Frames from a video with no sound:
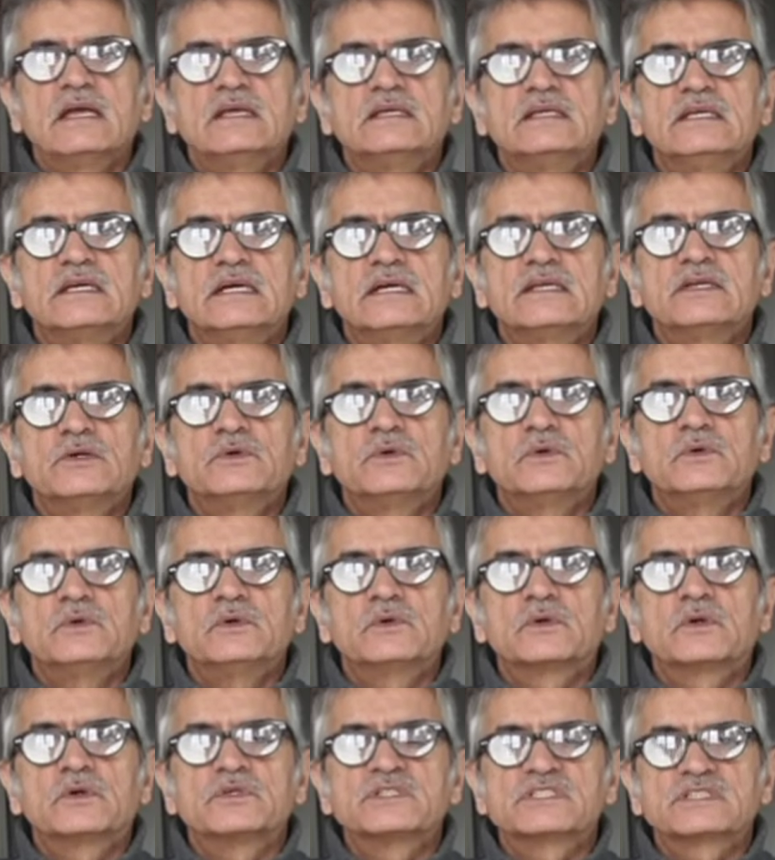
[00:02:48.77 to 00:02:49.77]
Here
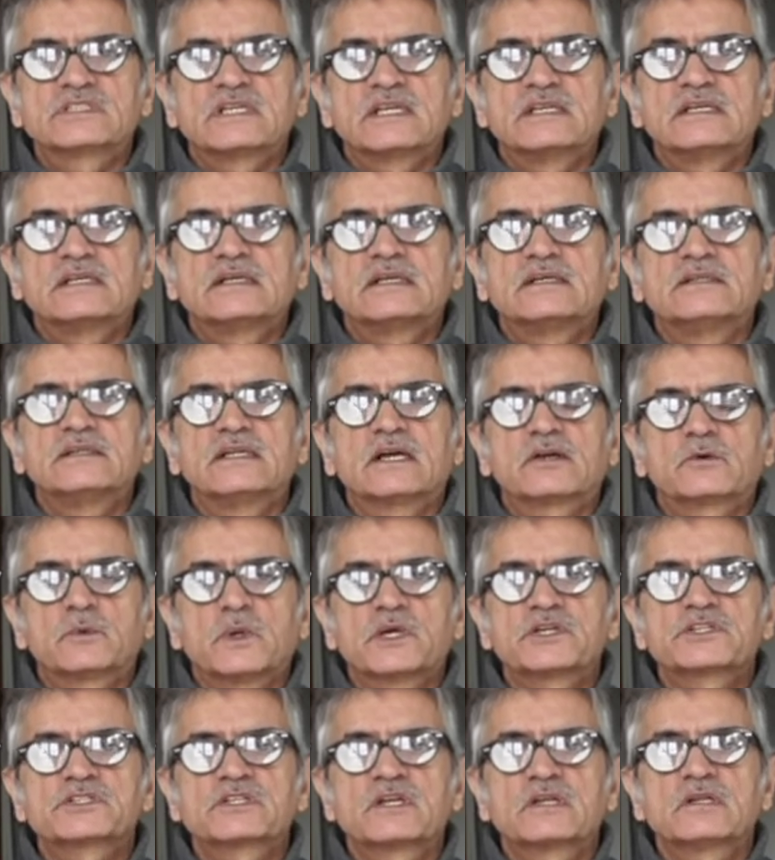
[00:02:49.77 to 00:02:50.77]
you consider the
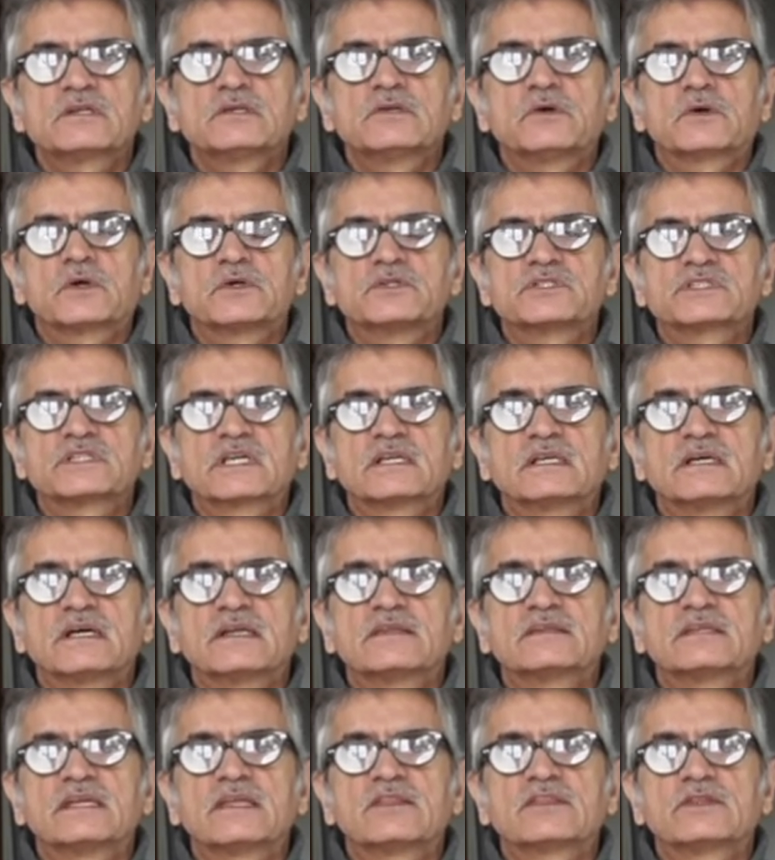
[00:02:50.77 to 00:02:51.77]
question, you consider
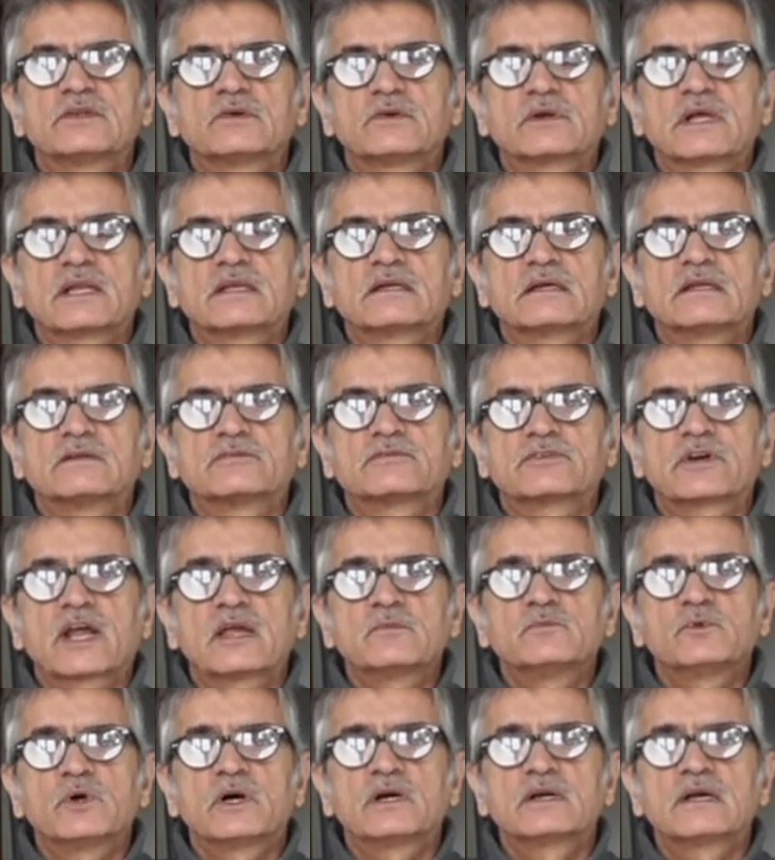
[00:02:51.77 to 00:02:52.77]
the theoretical
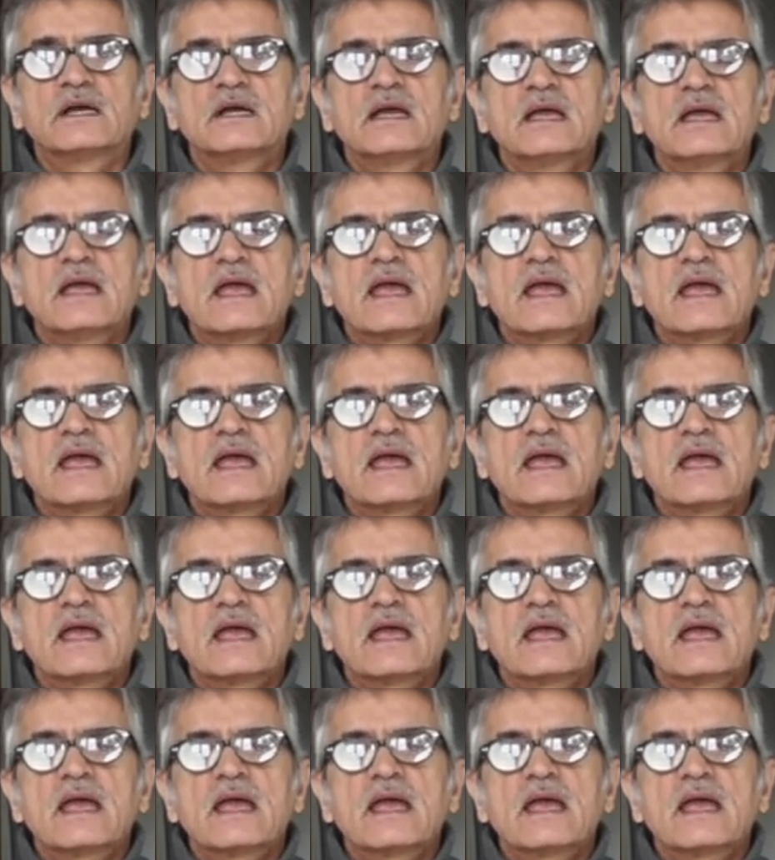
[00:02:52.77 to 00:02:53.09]
framework,